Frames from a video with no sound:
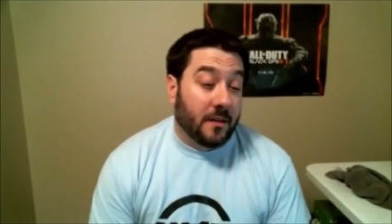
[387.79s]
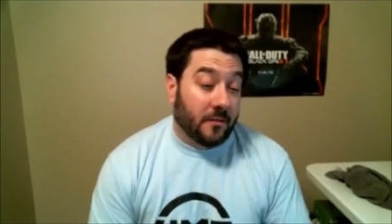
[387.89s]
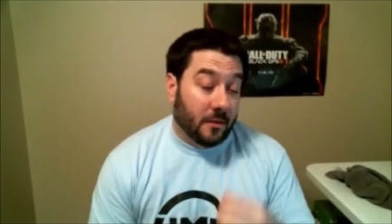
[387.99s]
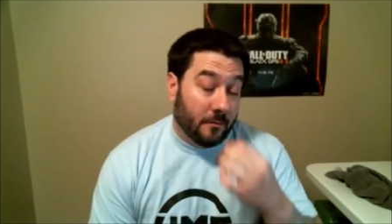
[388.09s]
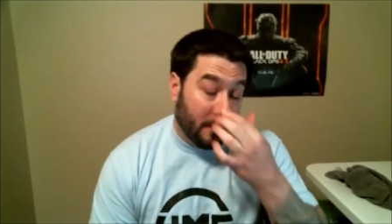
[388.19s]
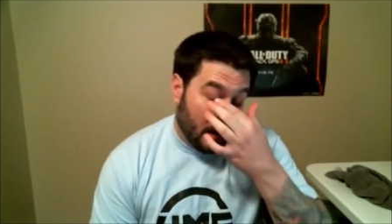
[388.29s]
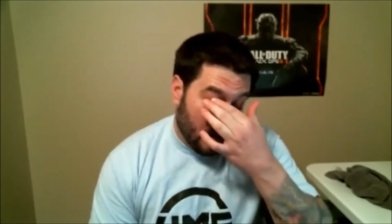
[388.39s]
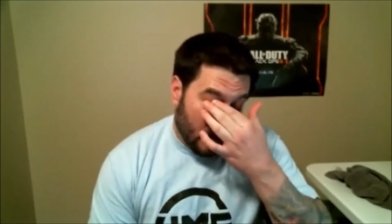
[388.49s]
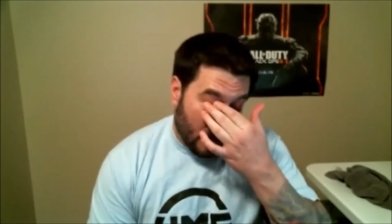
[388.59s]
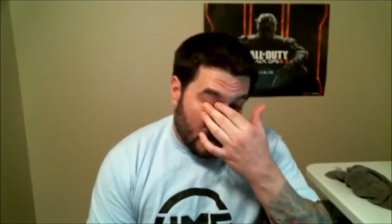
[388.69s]
So
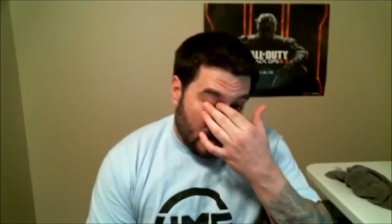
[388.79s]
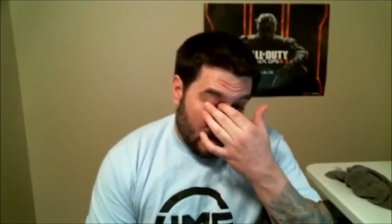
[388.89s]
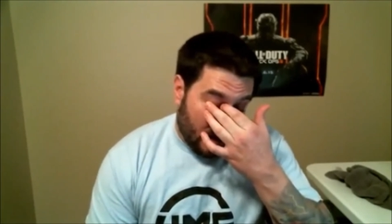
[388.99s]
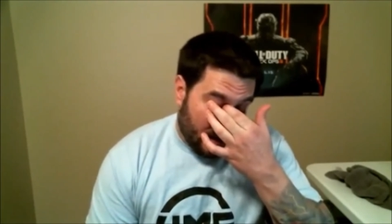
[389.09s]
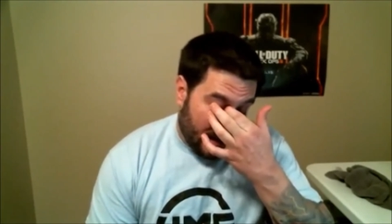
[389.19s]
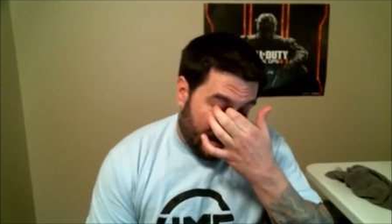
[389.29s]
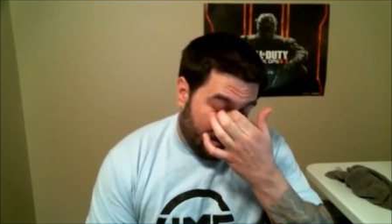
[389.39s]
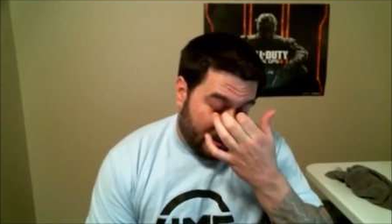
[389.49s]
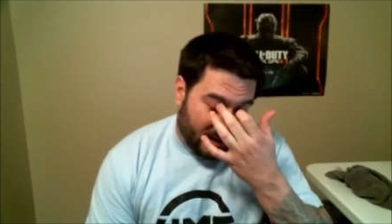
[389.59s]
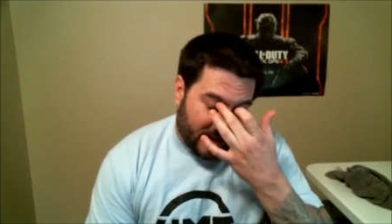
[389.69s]
now
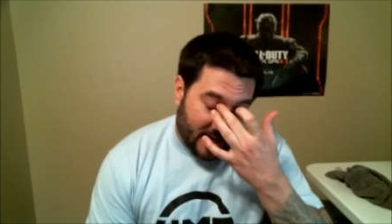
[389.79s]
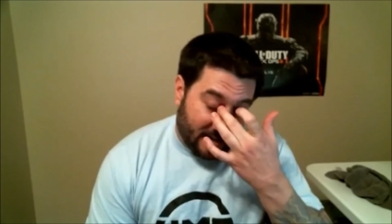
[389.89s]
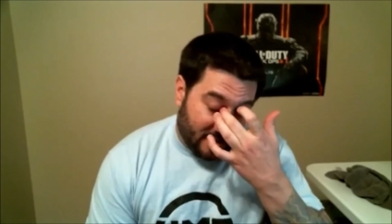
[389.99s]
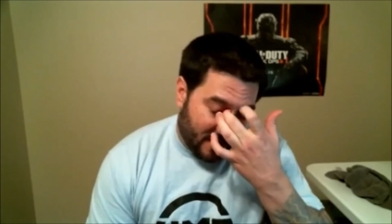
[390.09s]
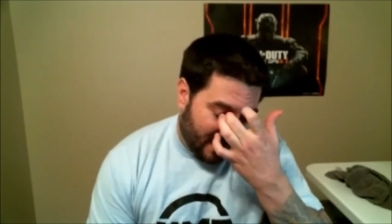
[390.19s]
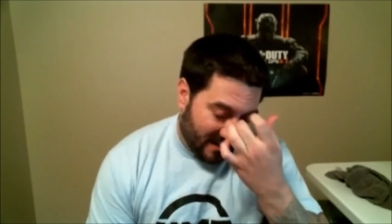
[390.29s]
I'm going to kind of